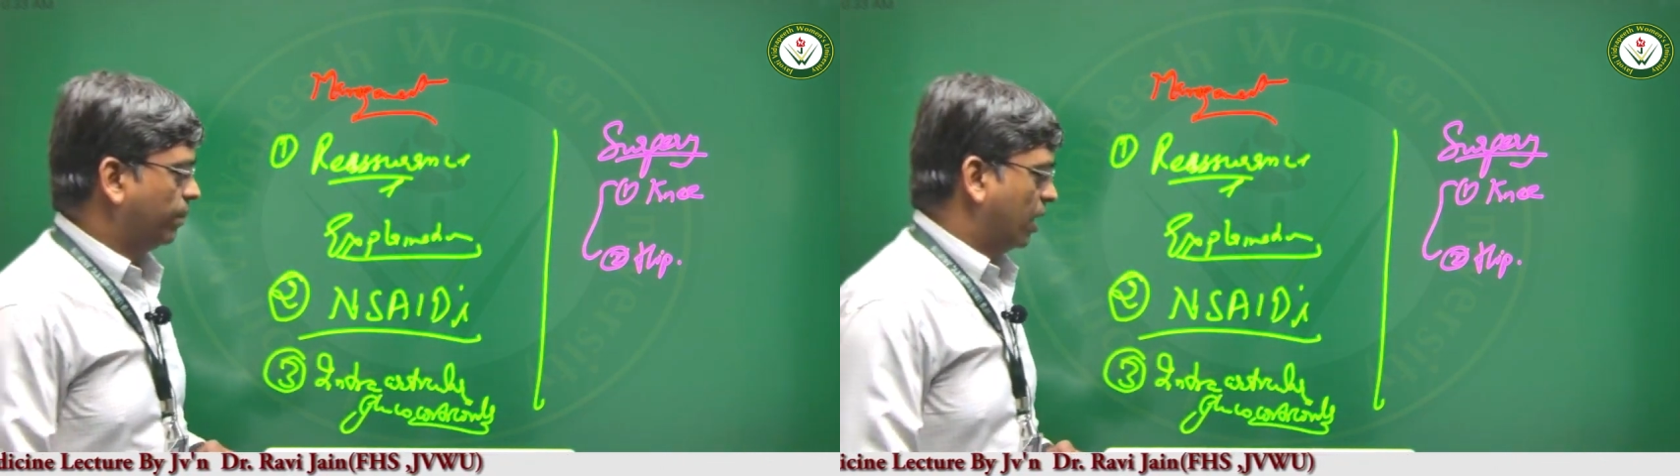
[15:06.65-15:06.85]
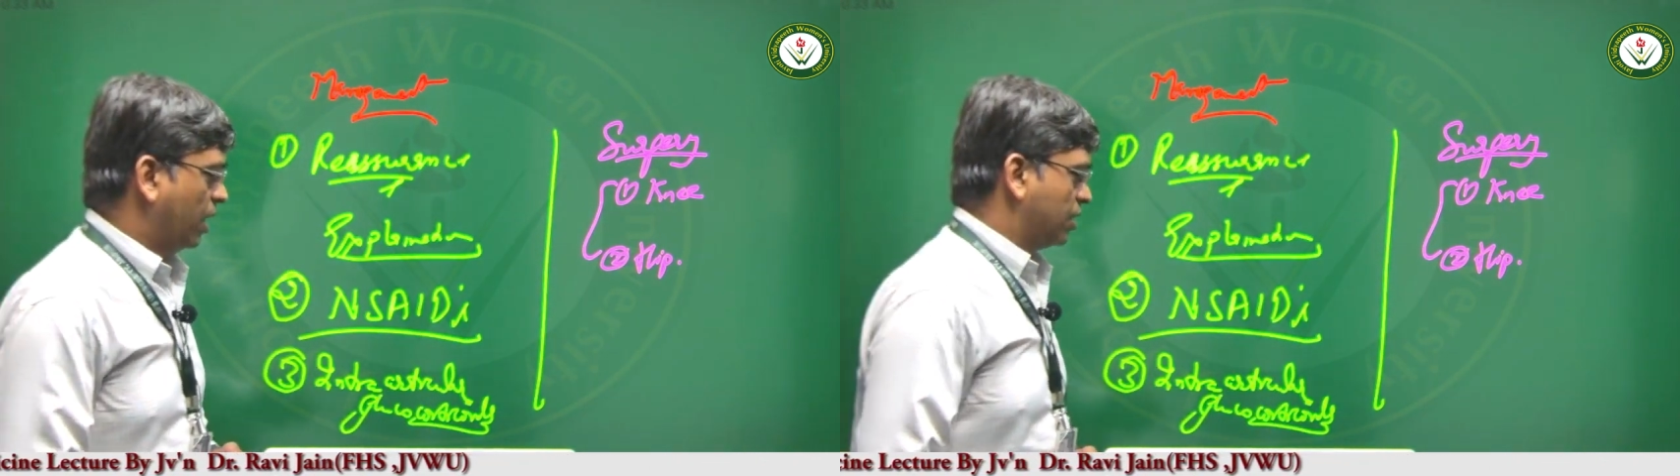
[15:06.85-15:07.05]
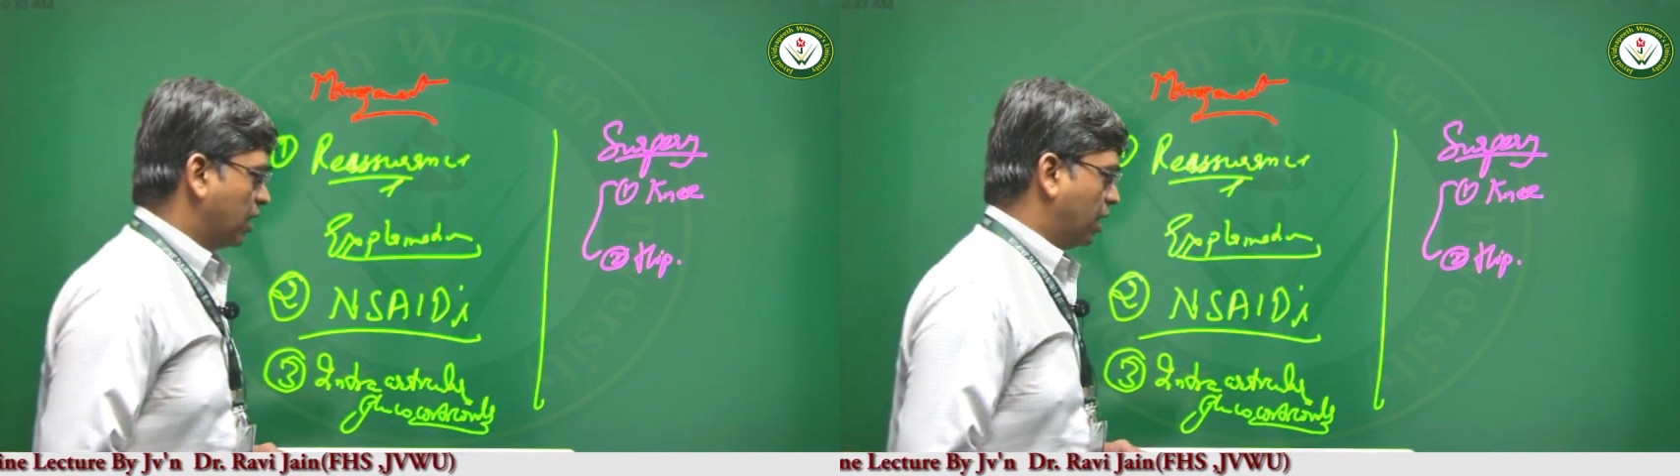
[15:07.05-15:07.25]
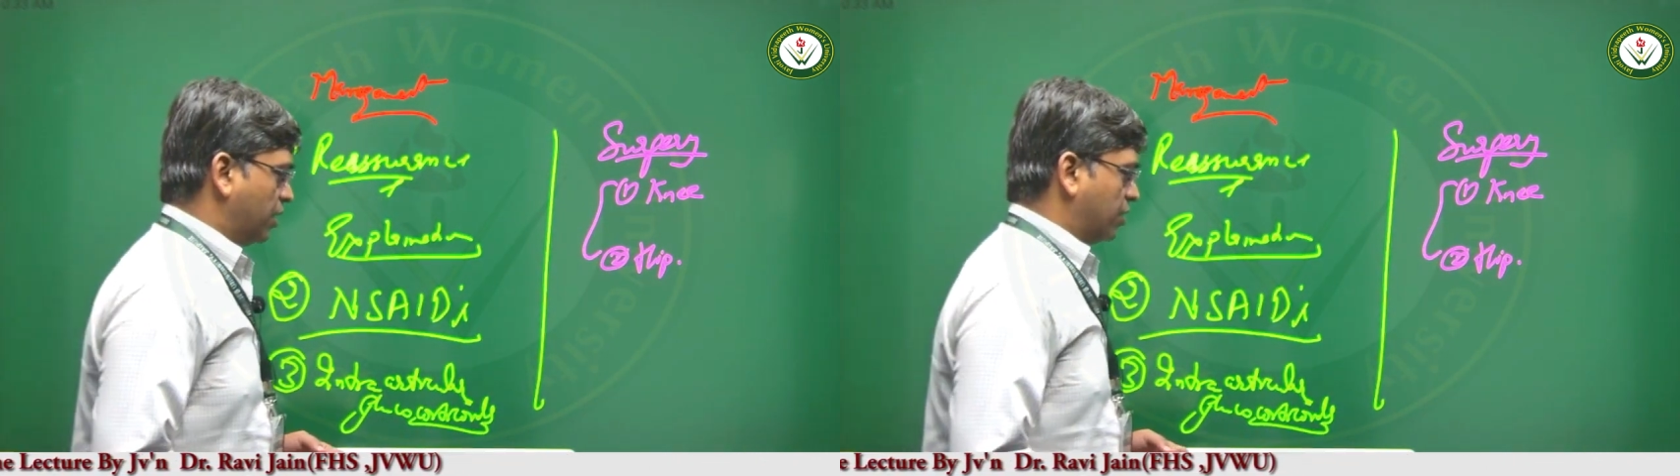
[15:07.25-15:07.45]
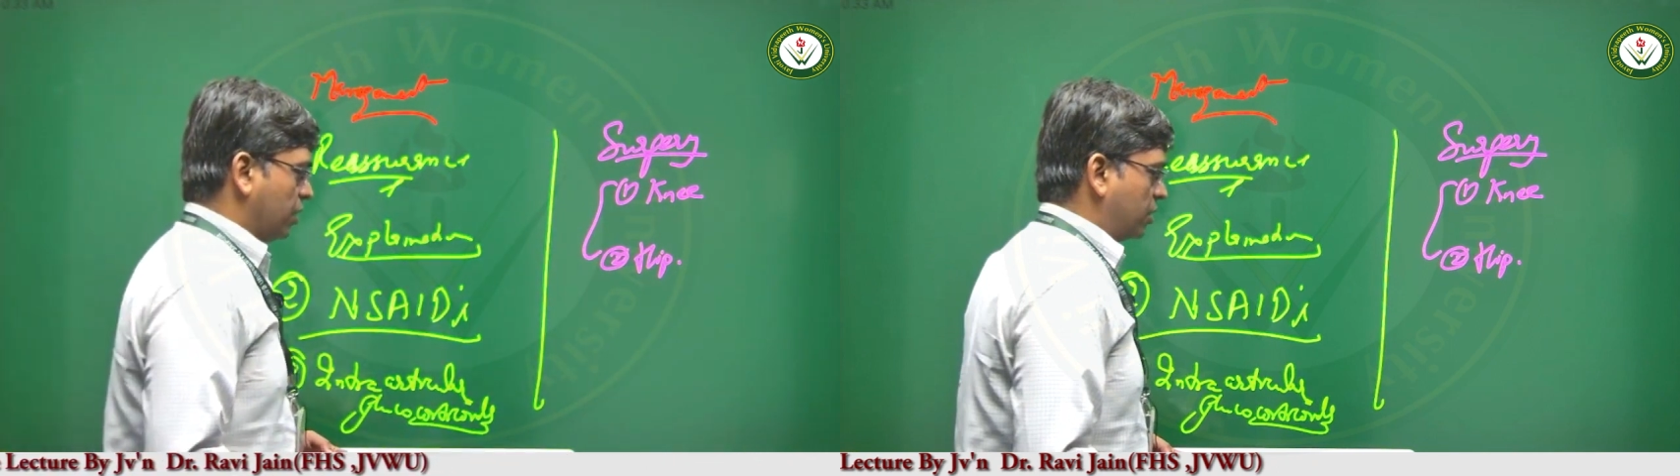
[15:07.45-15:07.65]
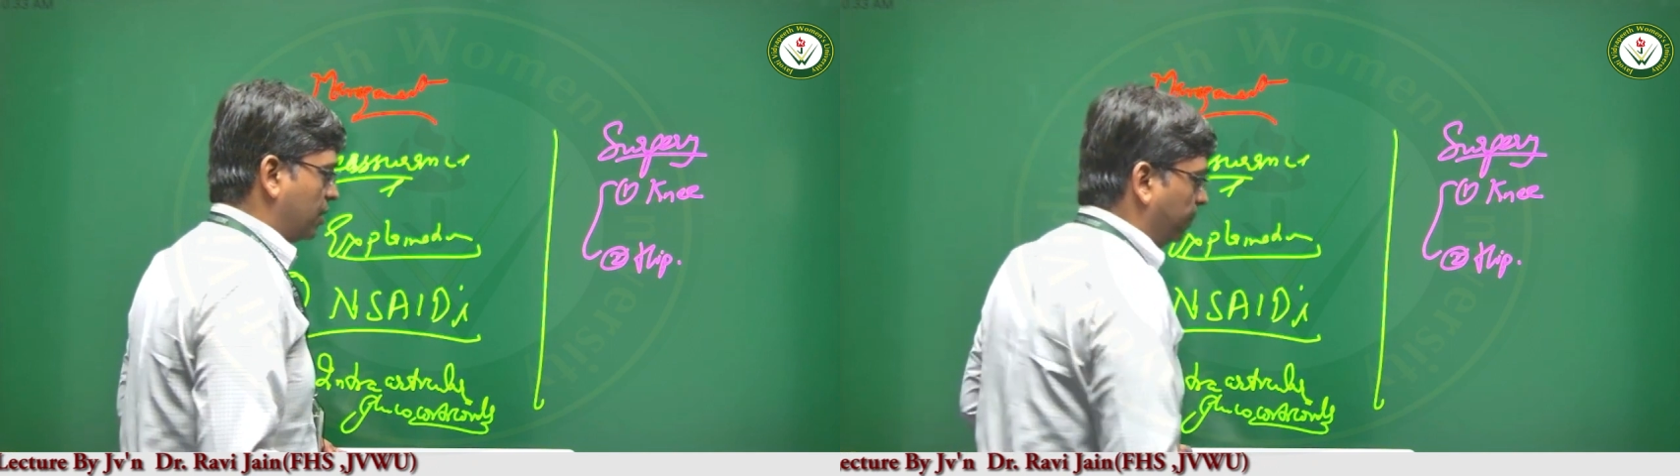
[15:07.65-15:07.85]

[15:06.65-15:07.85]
age conditions.